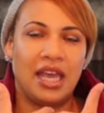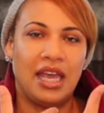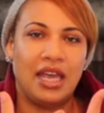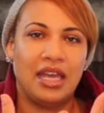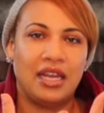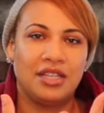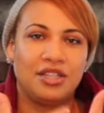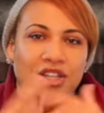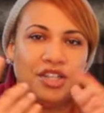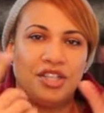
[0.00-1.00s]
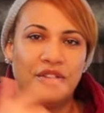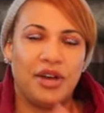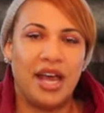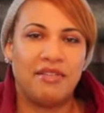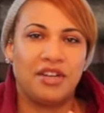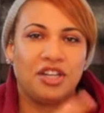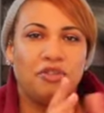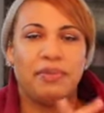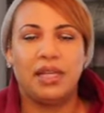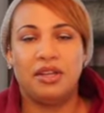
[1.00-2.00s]
in so you don't have it on
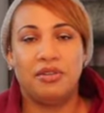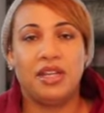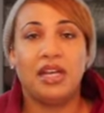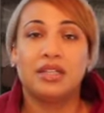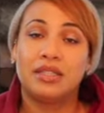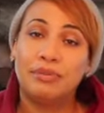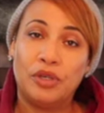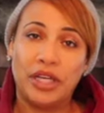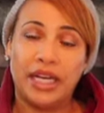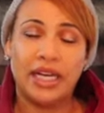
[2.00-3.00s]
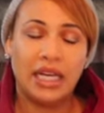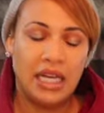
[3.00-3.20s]
your pillow the next morning.